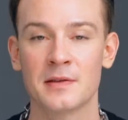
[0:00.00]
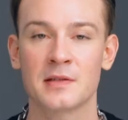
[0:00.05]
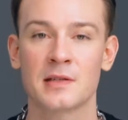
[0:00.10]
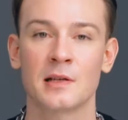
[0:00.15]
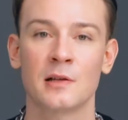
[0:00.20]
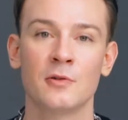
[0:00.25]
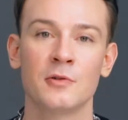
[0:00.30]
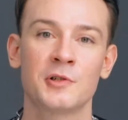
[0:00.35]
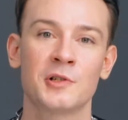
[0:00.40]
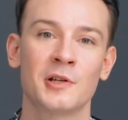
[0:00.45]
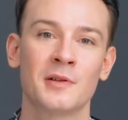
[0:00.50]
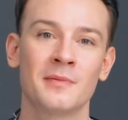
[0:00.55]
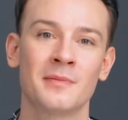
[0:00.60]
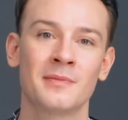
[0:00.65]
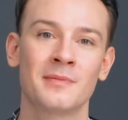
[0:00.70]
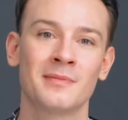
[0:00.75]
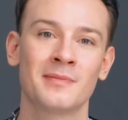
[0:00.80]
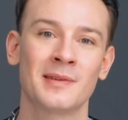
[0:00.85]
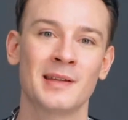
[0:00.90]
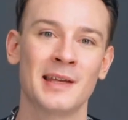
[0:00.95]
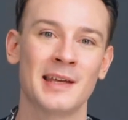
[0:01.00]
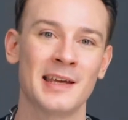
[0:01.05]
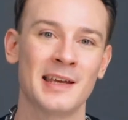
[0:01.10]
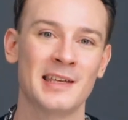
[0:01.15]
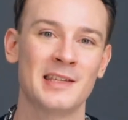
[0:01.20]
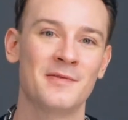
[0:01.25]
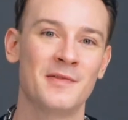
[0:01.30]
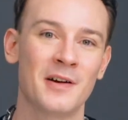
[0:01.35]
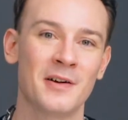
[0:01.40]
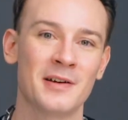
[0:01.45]
the solution
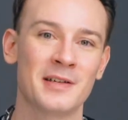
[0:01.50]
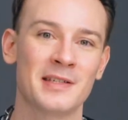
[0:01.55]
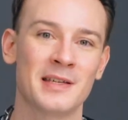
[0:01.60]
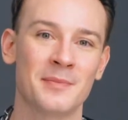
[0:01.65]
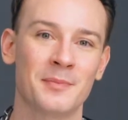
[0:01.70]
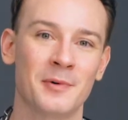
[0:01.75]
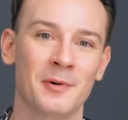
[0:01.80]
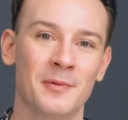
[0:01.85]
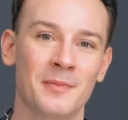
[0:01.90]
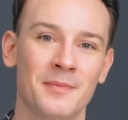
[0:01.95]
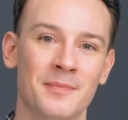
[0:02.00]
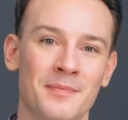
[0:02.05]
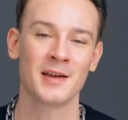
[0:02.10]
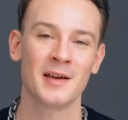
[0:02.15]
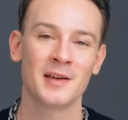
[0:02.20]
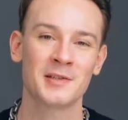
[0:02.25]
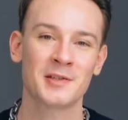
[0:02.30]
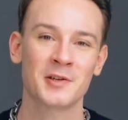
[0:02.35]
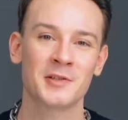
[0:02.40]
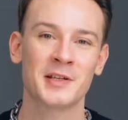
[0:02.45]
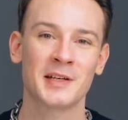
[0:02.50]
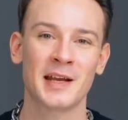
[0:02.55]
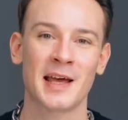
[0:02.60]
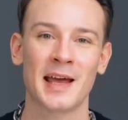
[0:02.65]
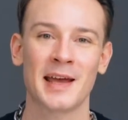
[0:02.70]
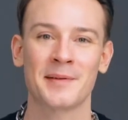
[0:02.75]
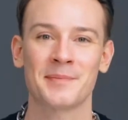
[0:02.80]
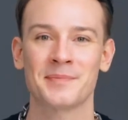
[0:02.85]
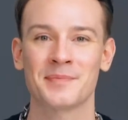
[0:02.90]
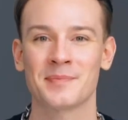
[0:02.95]
is very simple. So
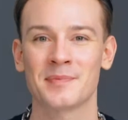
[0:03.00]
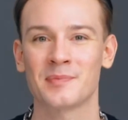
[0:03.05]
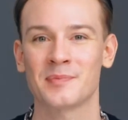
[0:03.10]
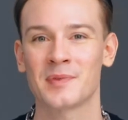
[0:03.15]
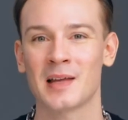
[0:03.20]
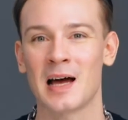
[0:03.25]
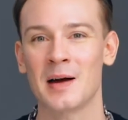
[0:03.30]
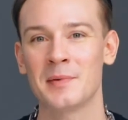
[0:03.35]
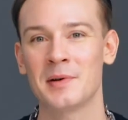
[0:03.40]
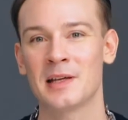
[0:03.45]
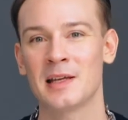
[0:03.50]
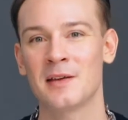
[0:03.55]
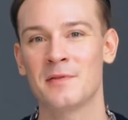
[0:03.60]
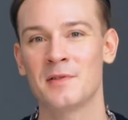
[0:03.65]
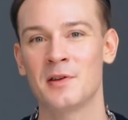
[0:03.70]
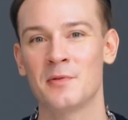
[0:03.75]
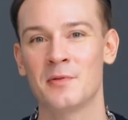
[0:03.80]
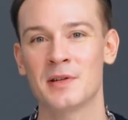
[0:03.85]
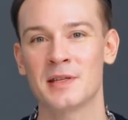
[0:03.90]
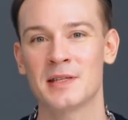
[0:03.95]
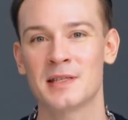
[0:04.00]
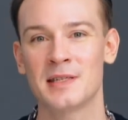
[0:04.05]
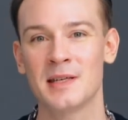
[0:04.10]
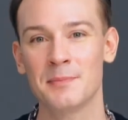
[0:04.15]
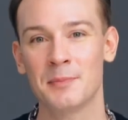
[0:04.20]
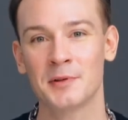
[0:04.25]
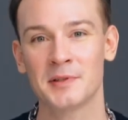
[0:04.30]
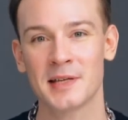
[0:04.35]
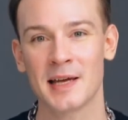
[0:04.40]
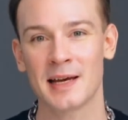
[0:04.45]
today, I'm gonna give you a
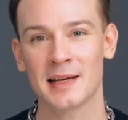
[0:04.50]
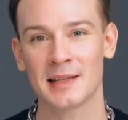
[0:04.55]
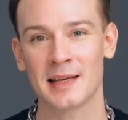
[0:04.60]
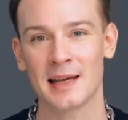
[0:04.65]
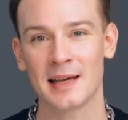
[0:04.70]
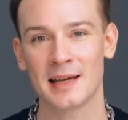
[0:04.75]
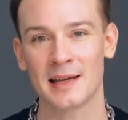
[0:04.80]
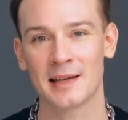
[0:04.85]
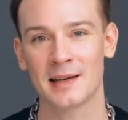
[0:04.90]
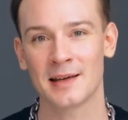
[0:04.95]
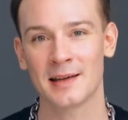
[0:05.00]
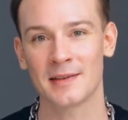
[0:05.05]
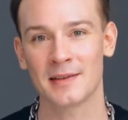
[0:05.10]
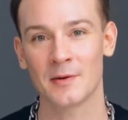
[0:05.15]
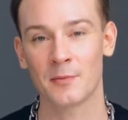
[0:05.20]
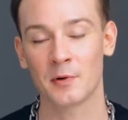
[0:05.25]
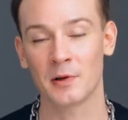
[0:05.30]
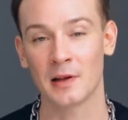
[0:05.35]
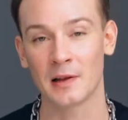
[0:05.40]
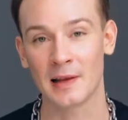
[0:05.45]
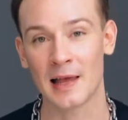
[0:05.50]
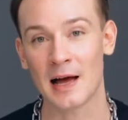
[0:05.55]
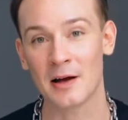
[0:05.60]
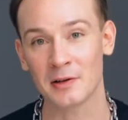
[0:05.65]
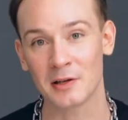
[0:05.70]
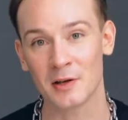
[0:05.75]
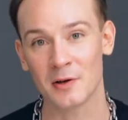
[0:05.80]
simple technique that will allow